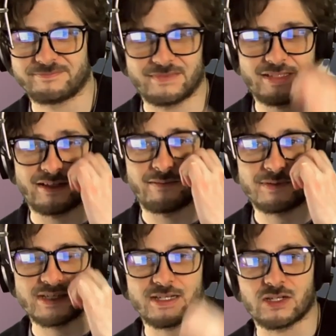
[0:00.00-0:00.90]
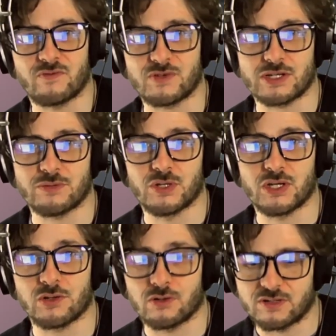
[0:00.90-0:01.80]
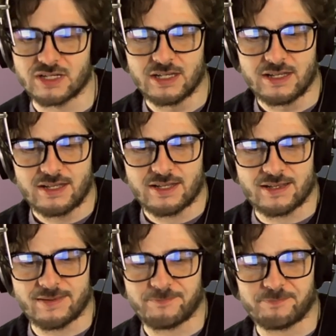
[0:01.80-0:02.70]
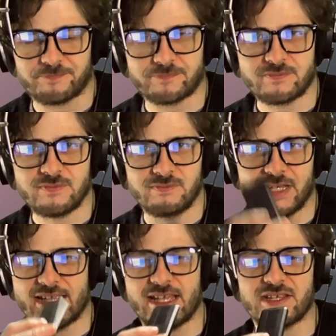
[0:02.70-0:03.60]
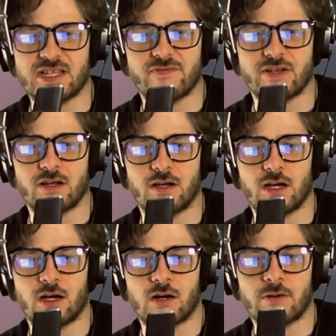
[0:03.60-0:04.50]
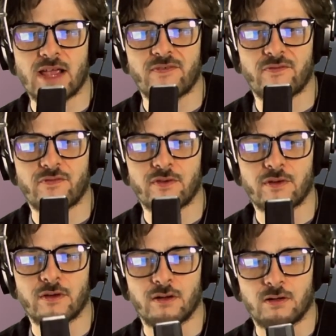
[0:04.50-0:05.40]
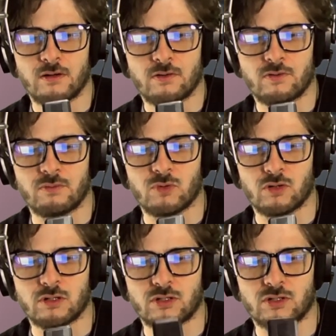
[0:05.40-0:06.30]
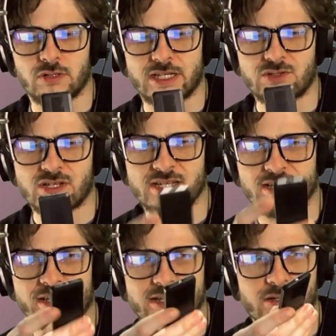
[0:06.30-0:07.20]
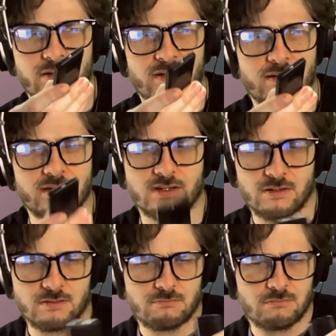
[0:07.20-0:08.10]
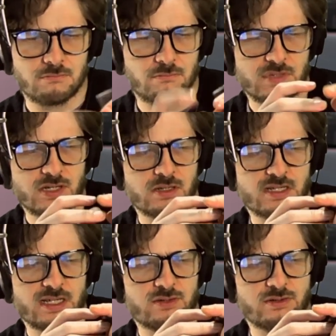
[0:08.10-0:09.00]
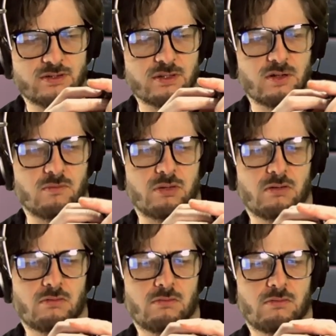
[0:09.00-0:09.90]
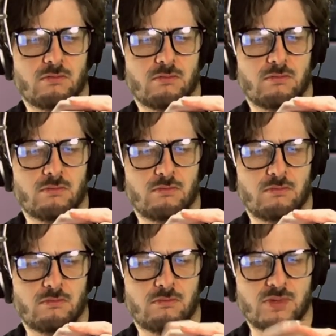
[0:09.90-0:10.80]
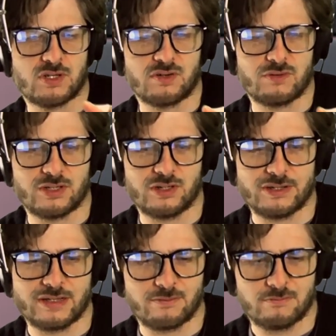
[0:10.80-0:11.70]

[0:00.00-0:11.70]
yeah, because I didn't know if it was going to work or not. Yeah, get yourself an RF remote controller. Interestingly, it's got a diode on the top. Just don't quite know how that.